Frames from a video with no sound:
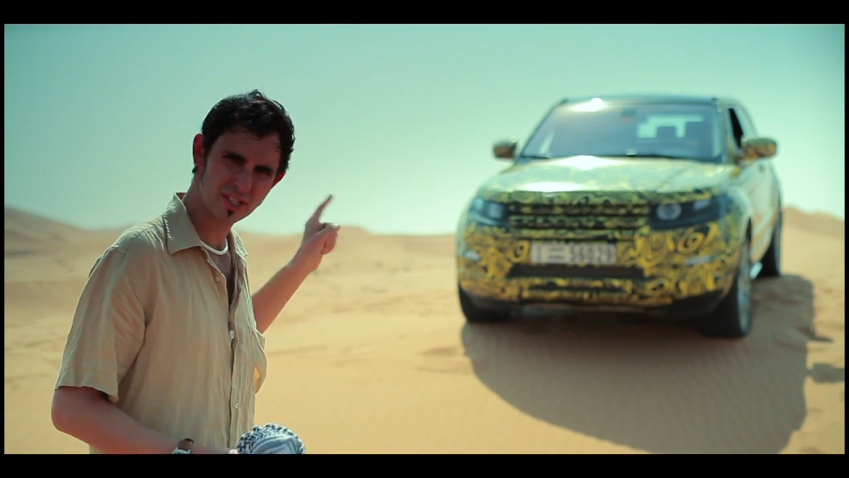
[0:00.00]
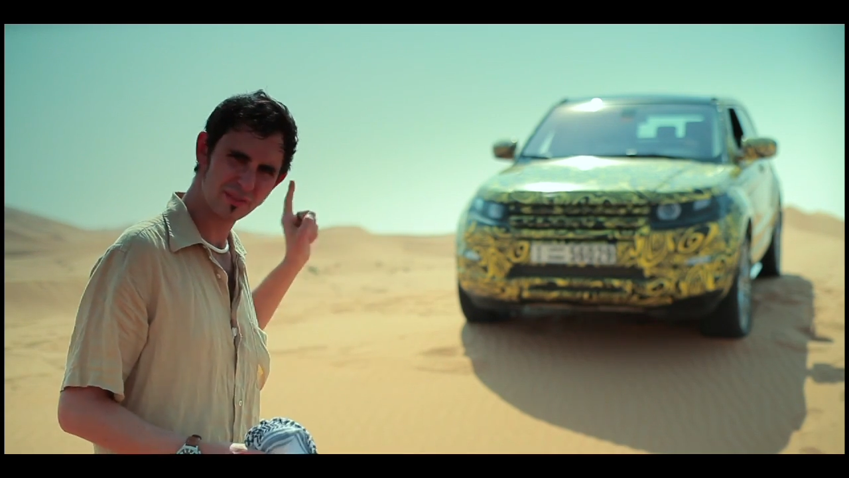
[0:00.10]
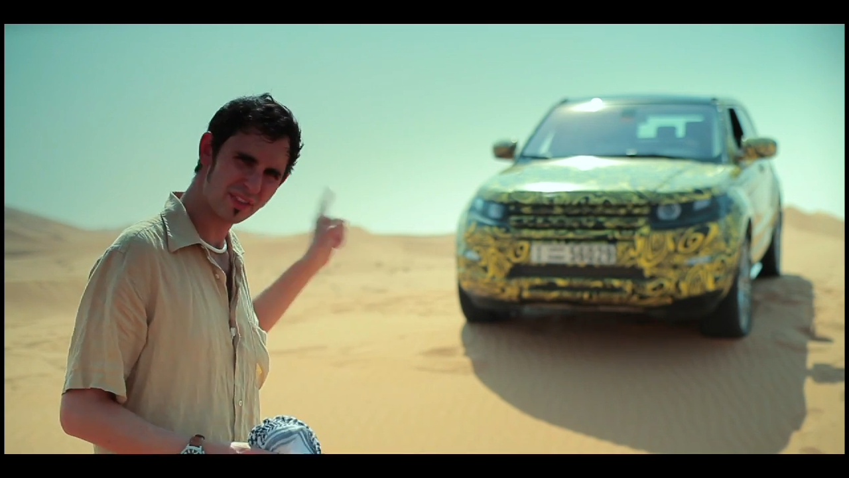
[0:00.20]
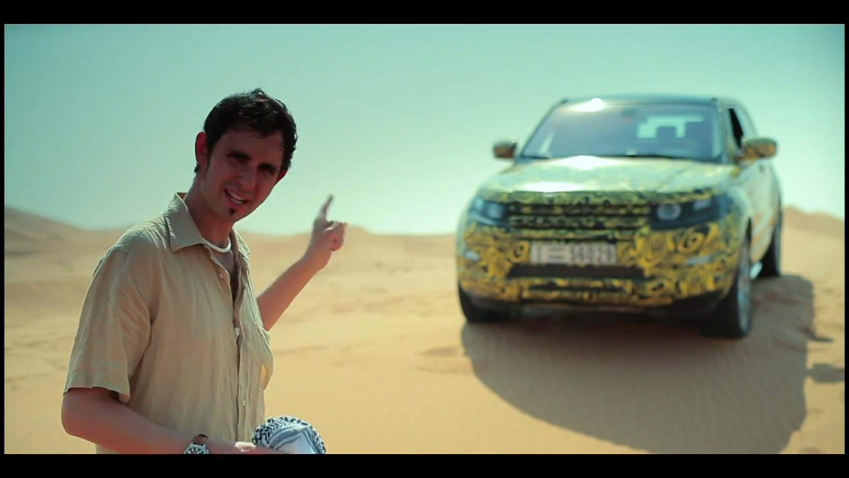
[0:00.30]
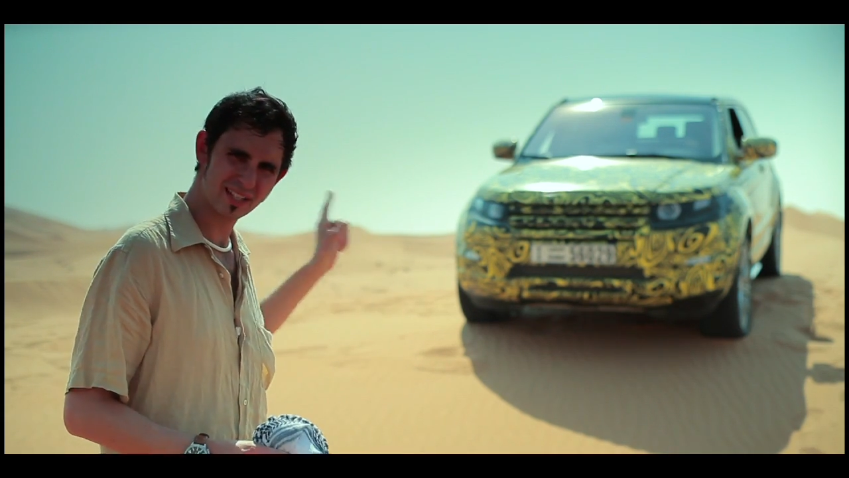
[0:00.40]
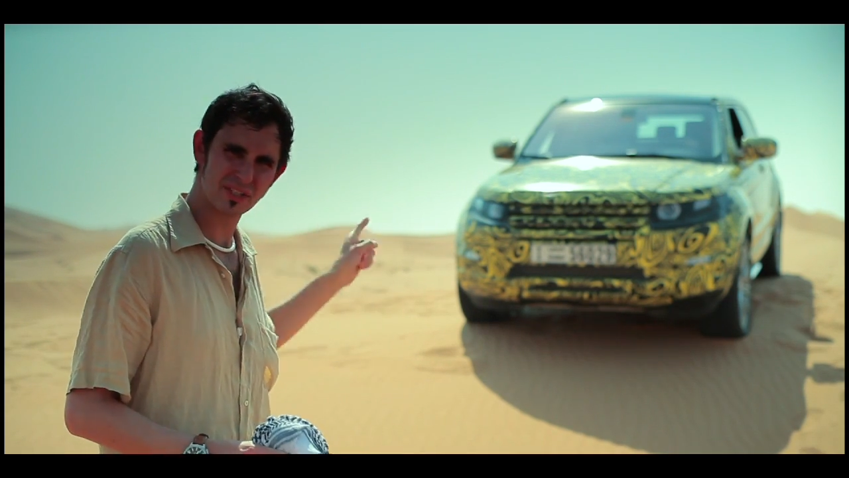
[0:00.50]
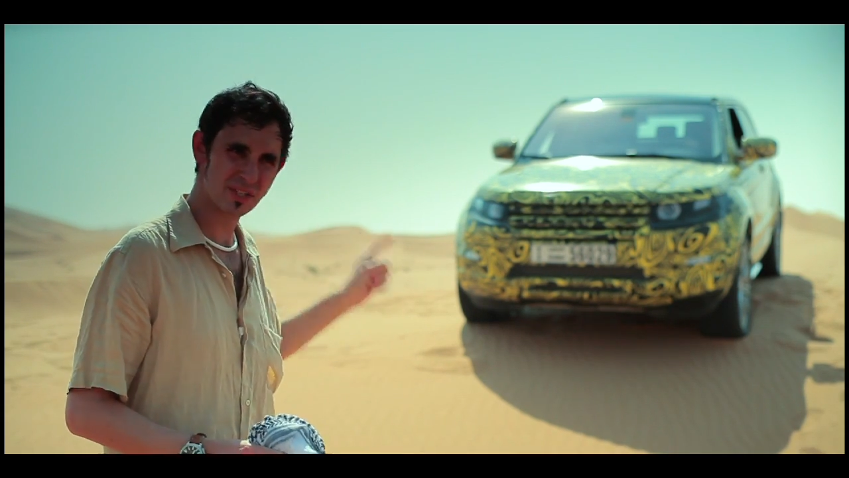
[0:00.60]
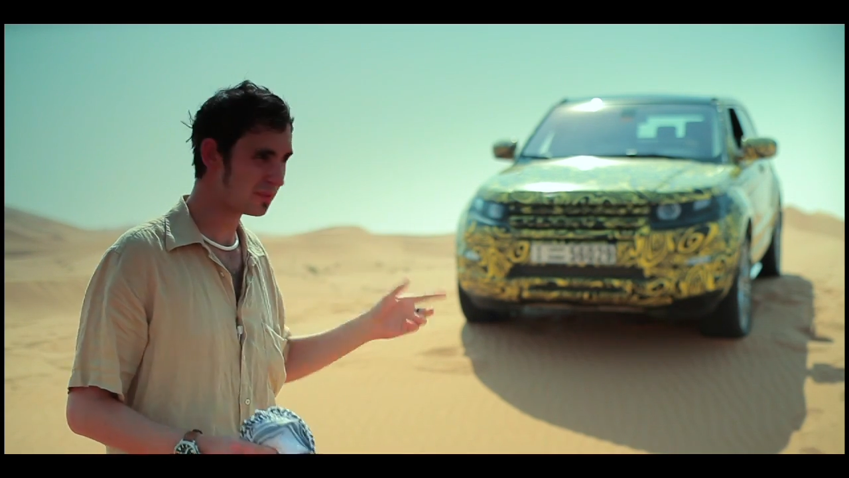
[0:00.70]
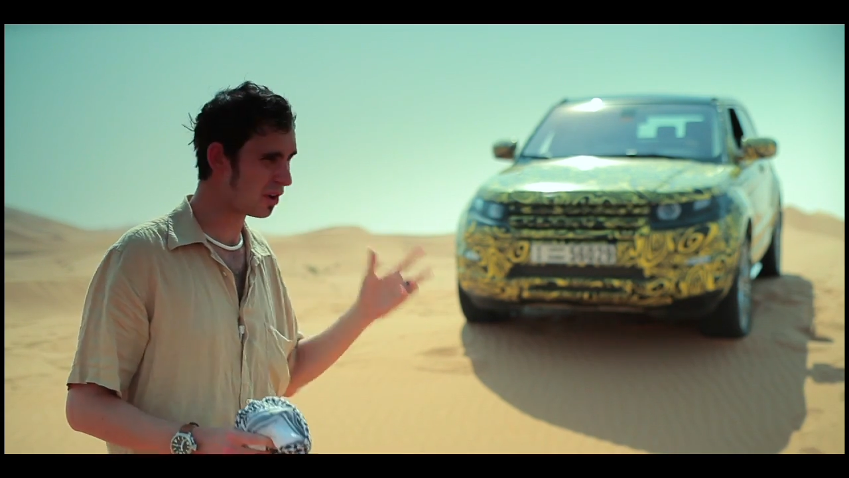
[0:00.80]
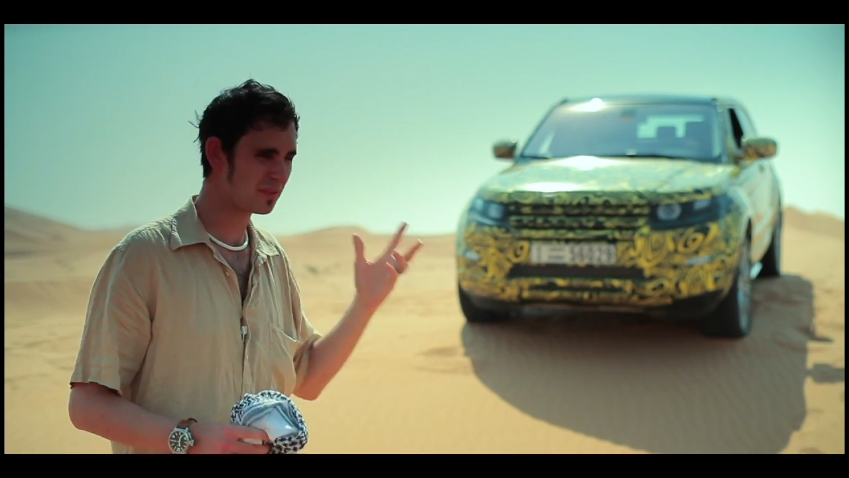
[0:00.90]
that if that can
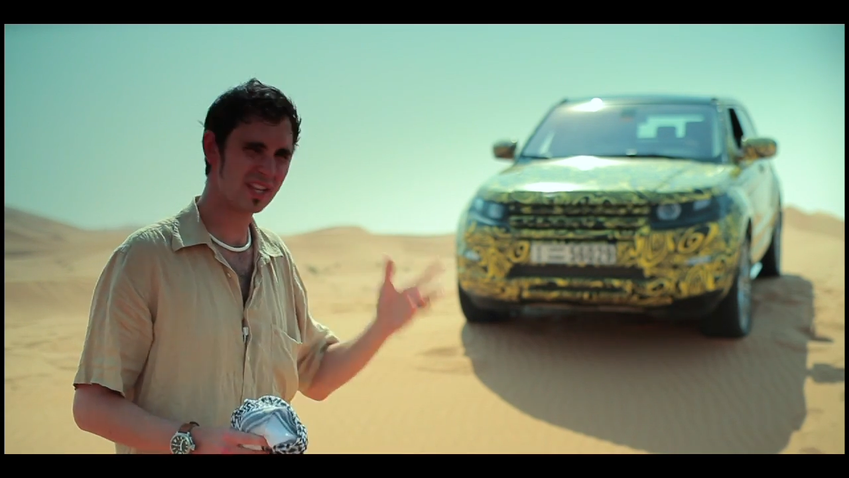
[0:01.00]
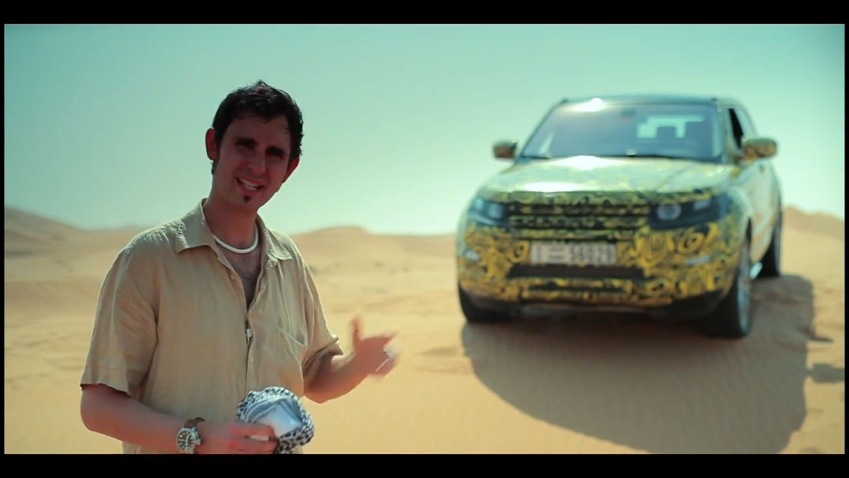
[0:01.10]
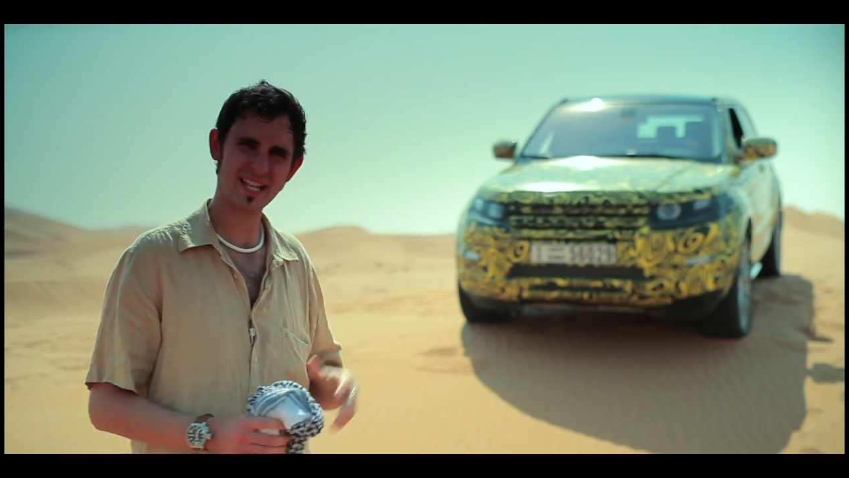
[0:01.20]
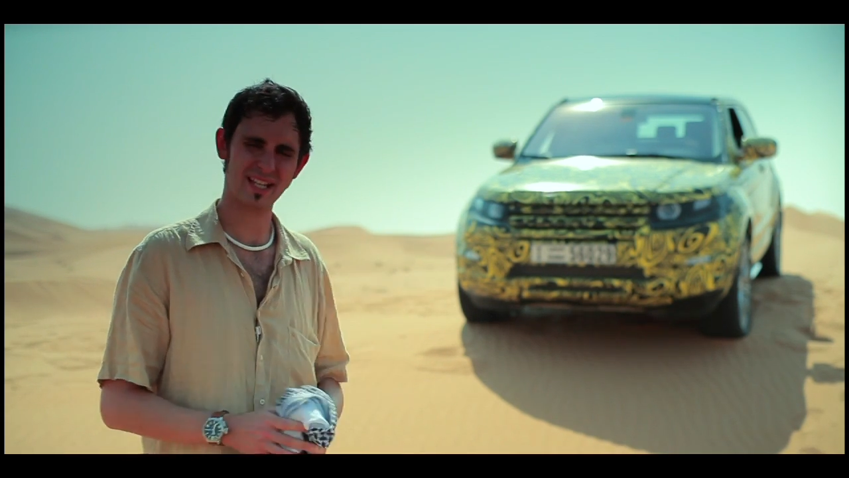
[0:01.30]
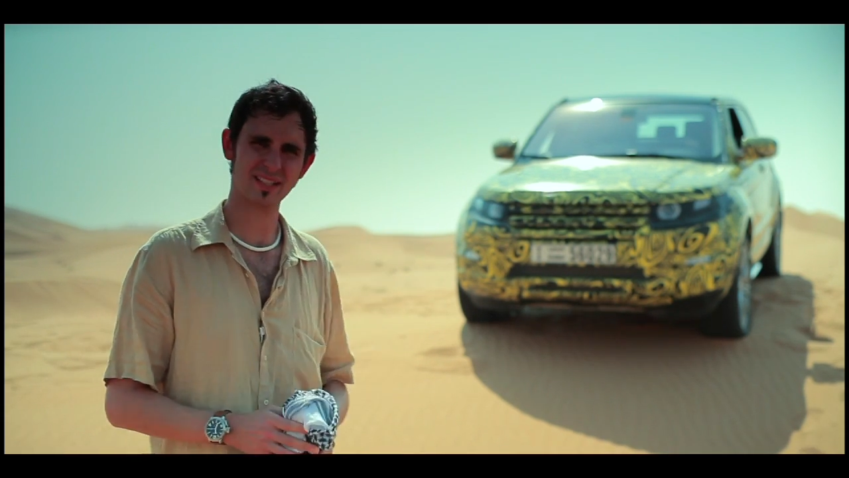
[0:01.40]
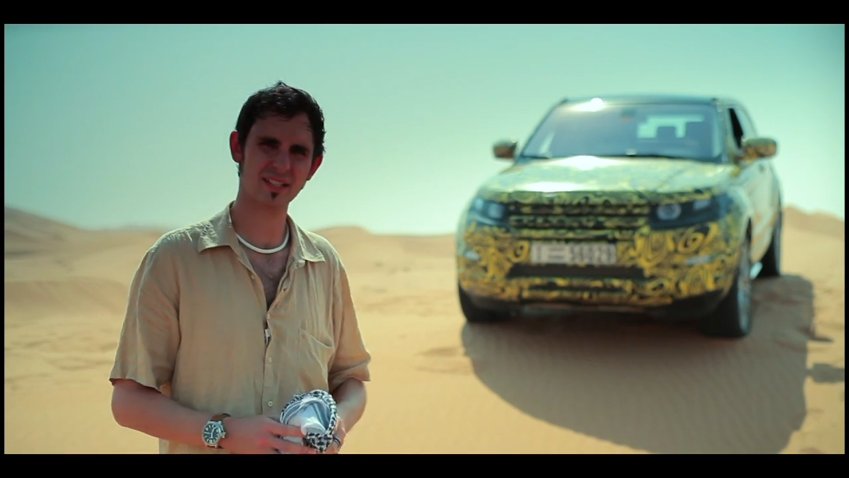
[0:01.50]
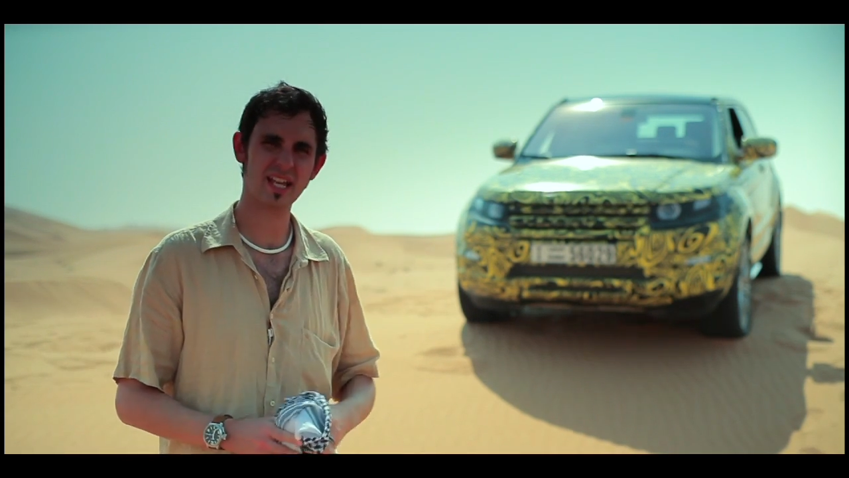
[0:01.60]
survive this heat,